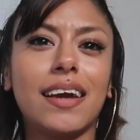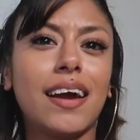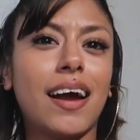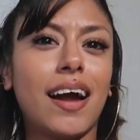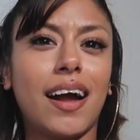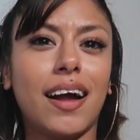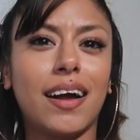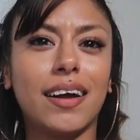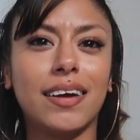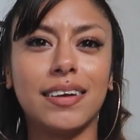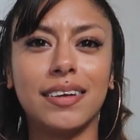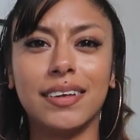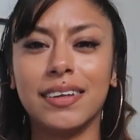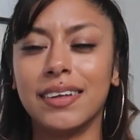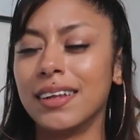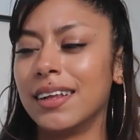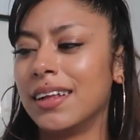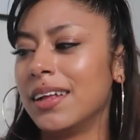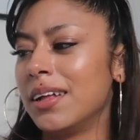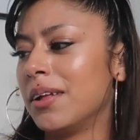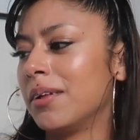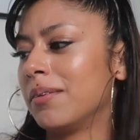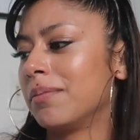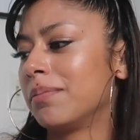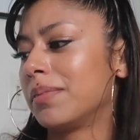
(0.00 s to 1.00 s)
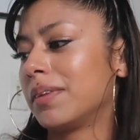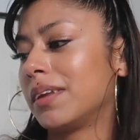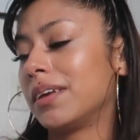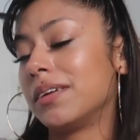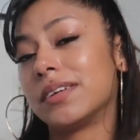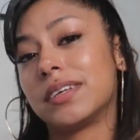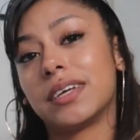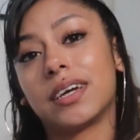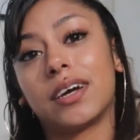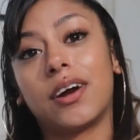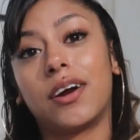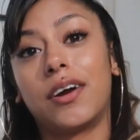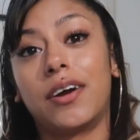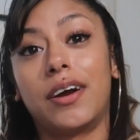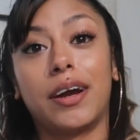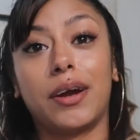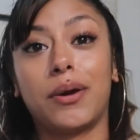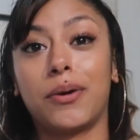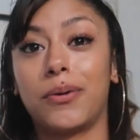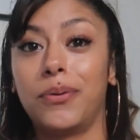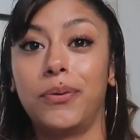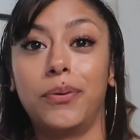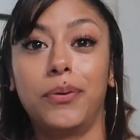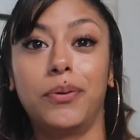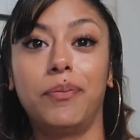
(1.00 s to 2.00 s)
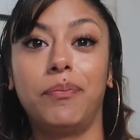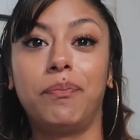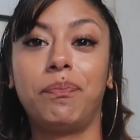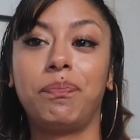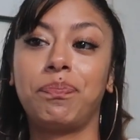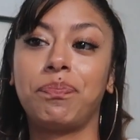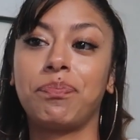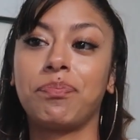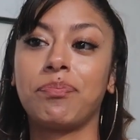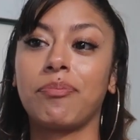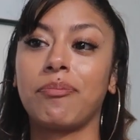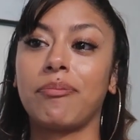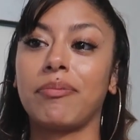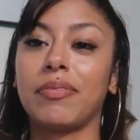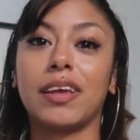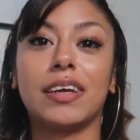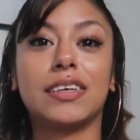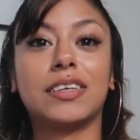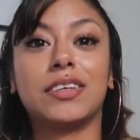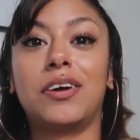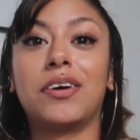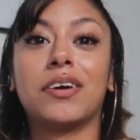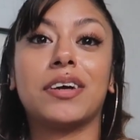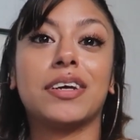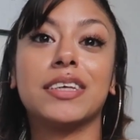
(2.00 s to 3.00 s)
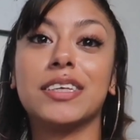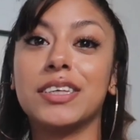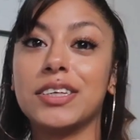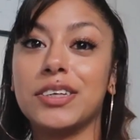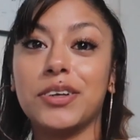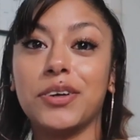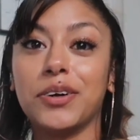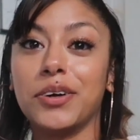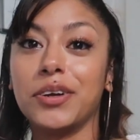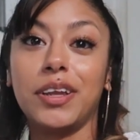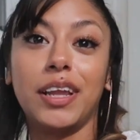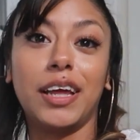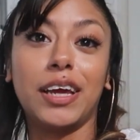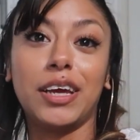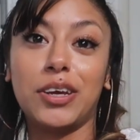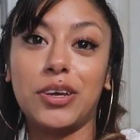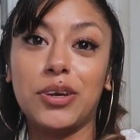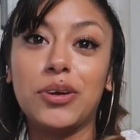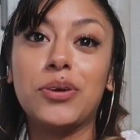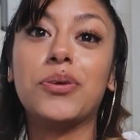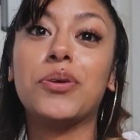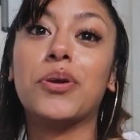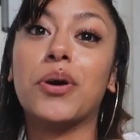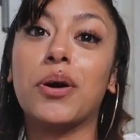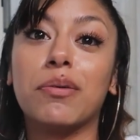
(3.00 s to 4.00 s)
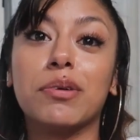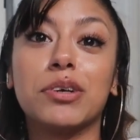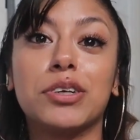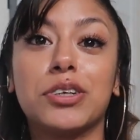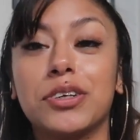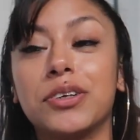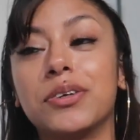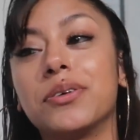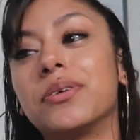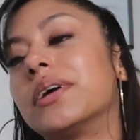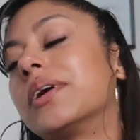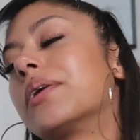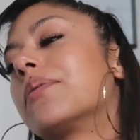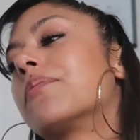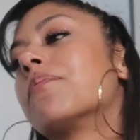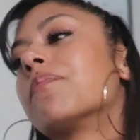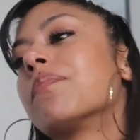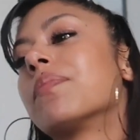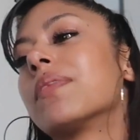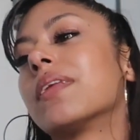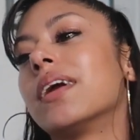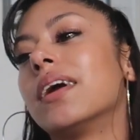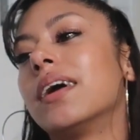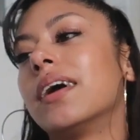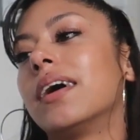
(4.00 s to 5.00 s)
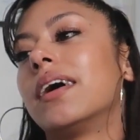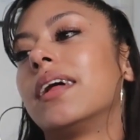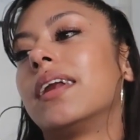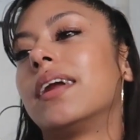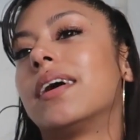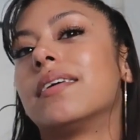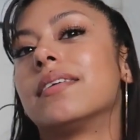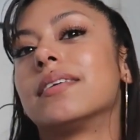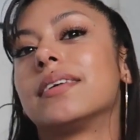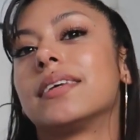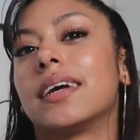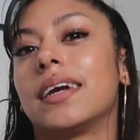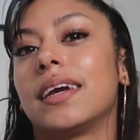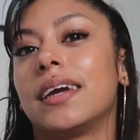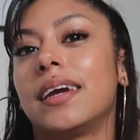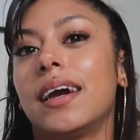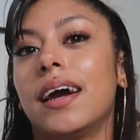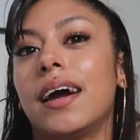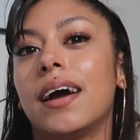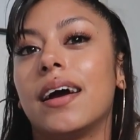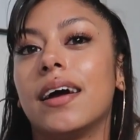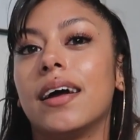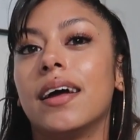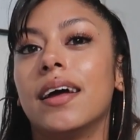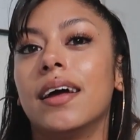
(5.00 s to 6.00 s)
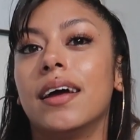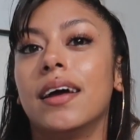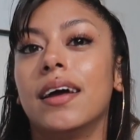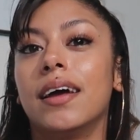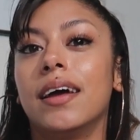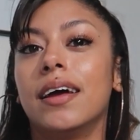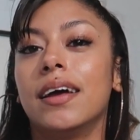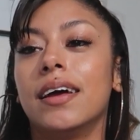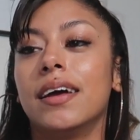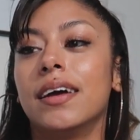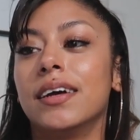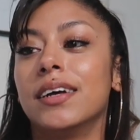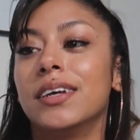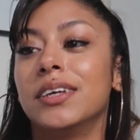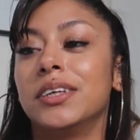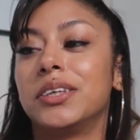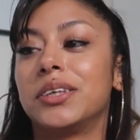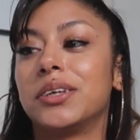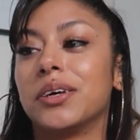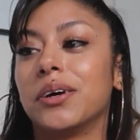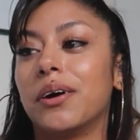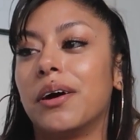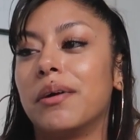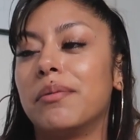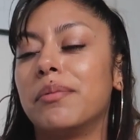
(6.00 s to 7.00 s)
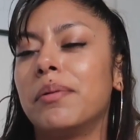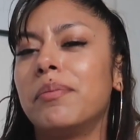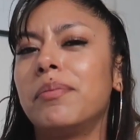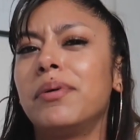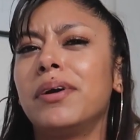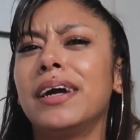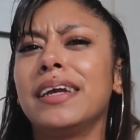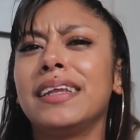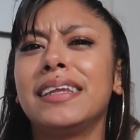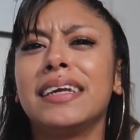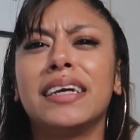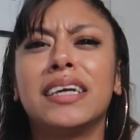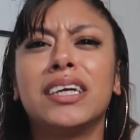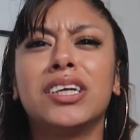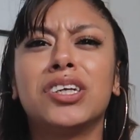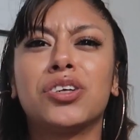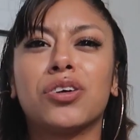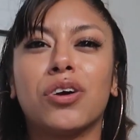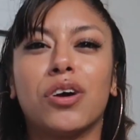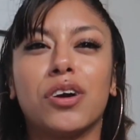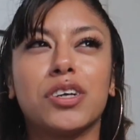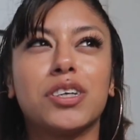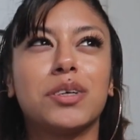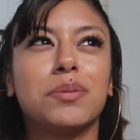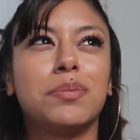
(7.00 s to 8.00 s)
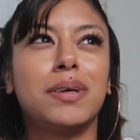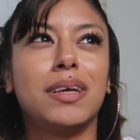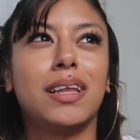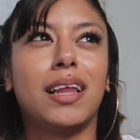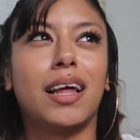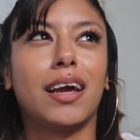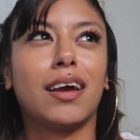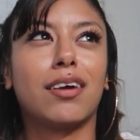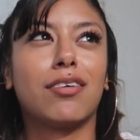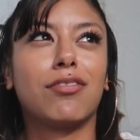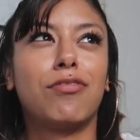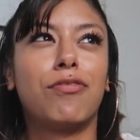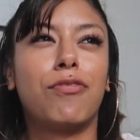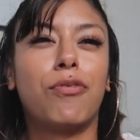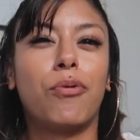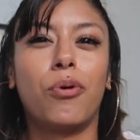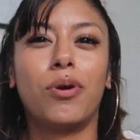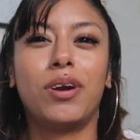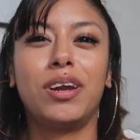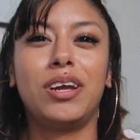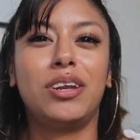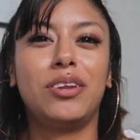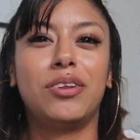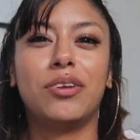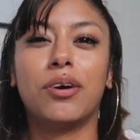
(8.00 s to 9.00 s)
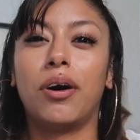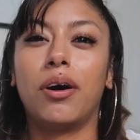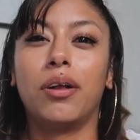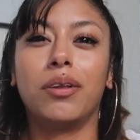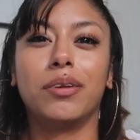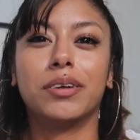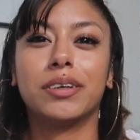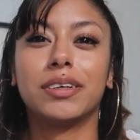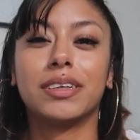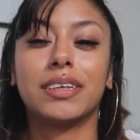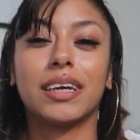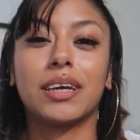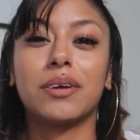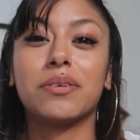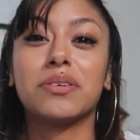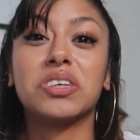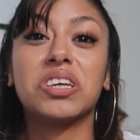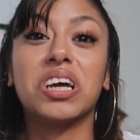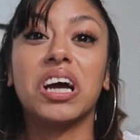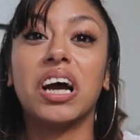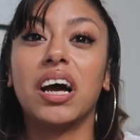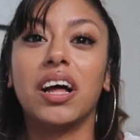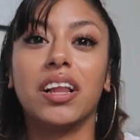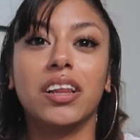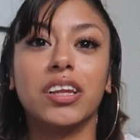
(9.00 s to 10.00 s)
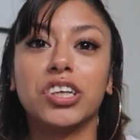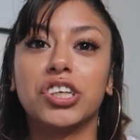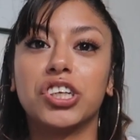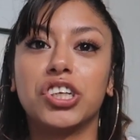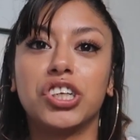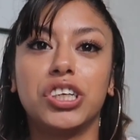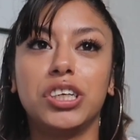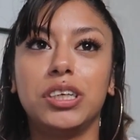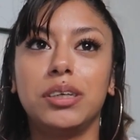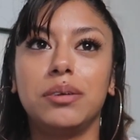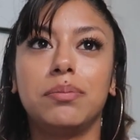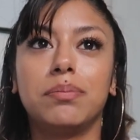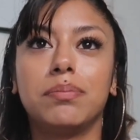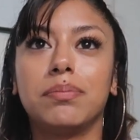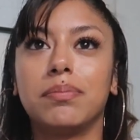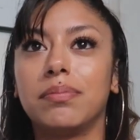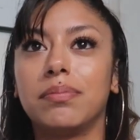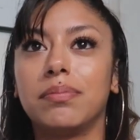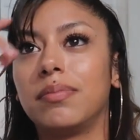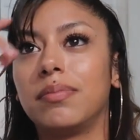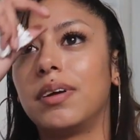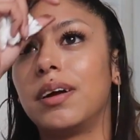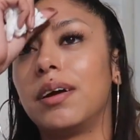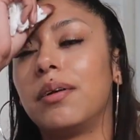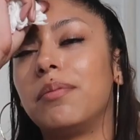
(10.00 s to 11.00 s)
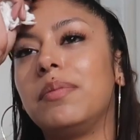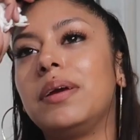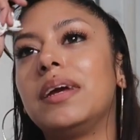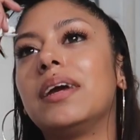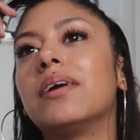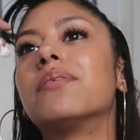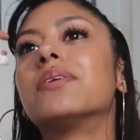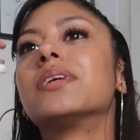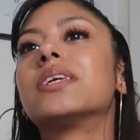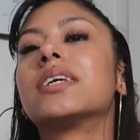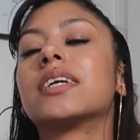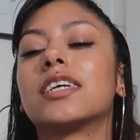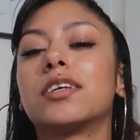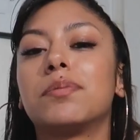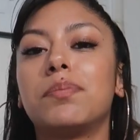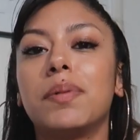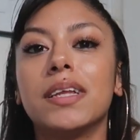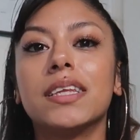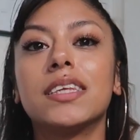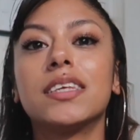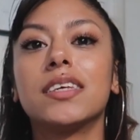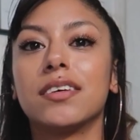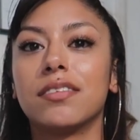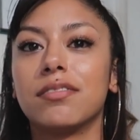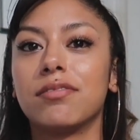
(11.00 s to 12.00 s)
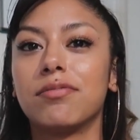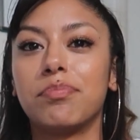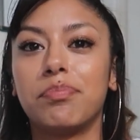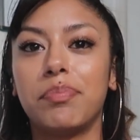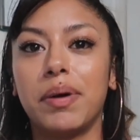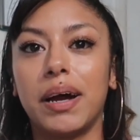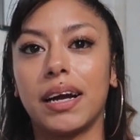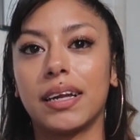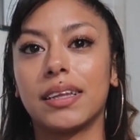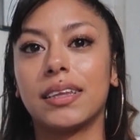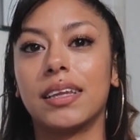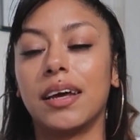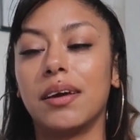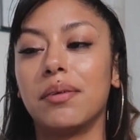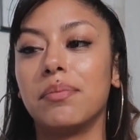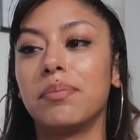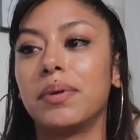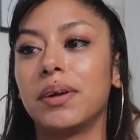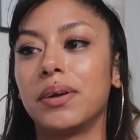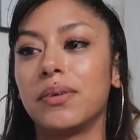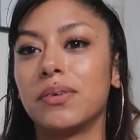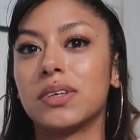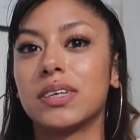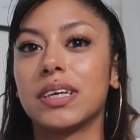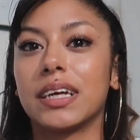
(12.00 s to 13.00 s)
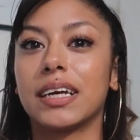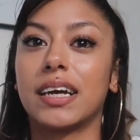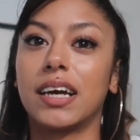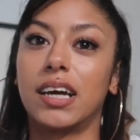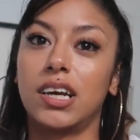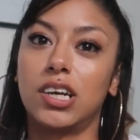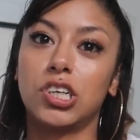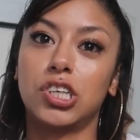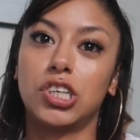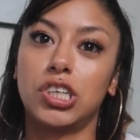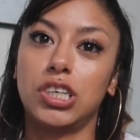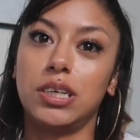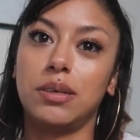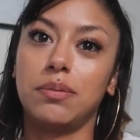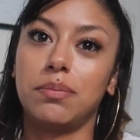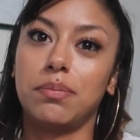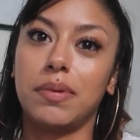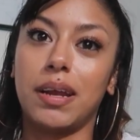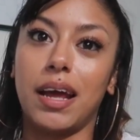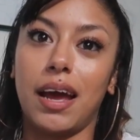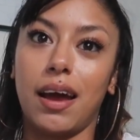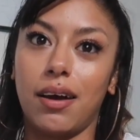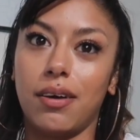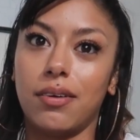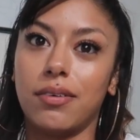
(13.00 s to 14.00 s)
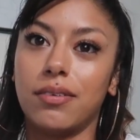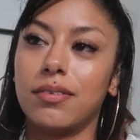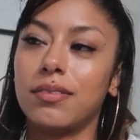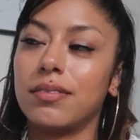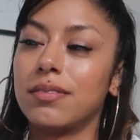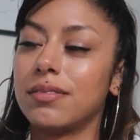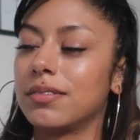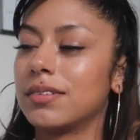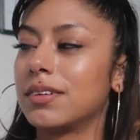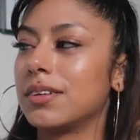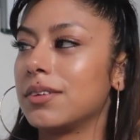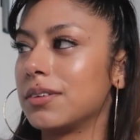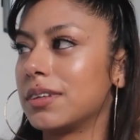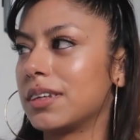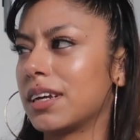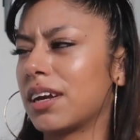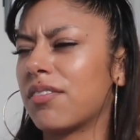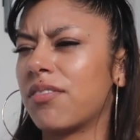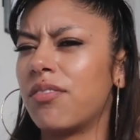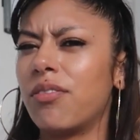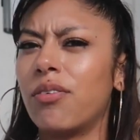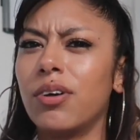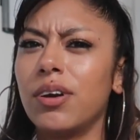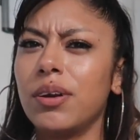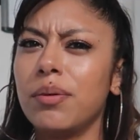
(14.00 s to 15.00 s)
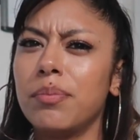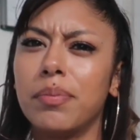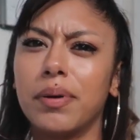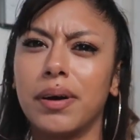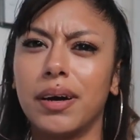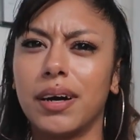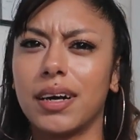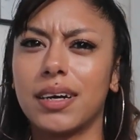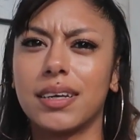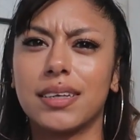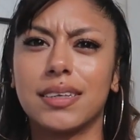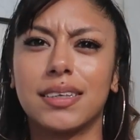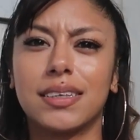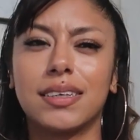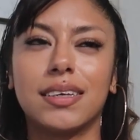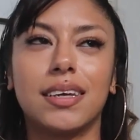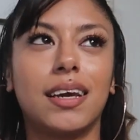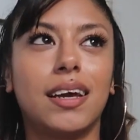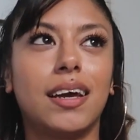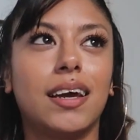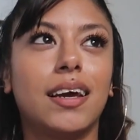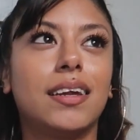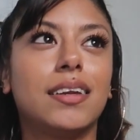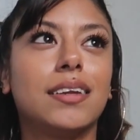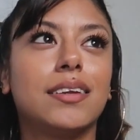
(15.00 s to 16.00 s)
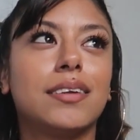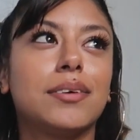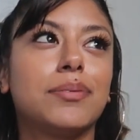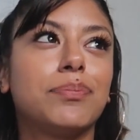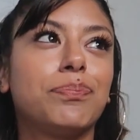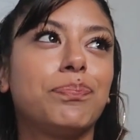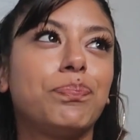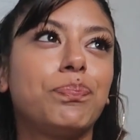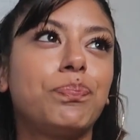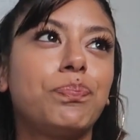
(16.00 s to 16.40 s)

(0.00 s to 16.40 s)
yeah. And he was like, all right, cool, as long as you know, like you know what you're doing. And I was like, yeah. So I remember, I think he charged me like $40. Like it was hella cheap. I mean, it was expensive back then, but it was like kind of cheap now. So it was like 40 bucks. And